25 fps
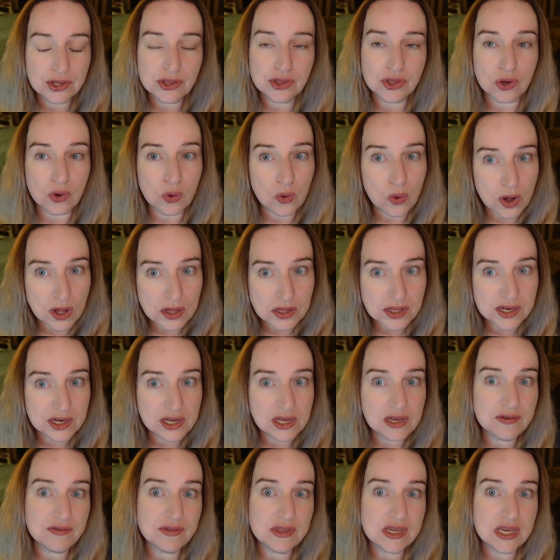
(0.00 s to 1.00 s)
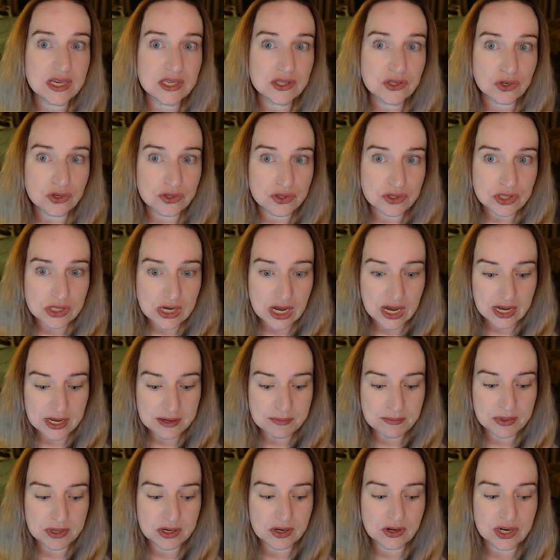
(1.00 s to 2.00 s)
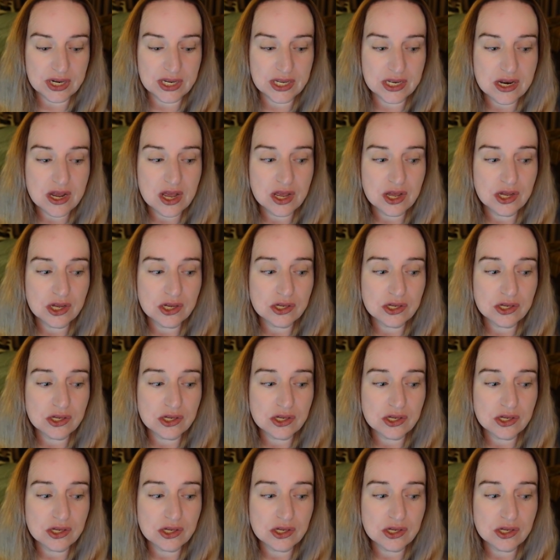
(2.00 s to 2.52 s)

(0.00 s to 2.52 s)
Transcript: the quality of these or the time period.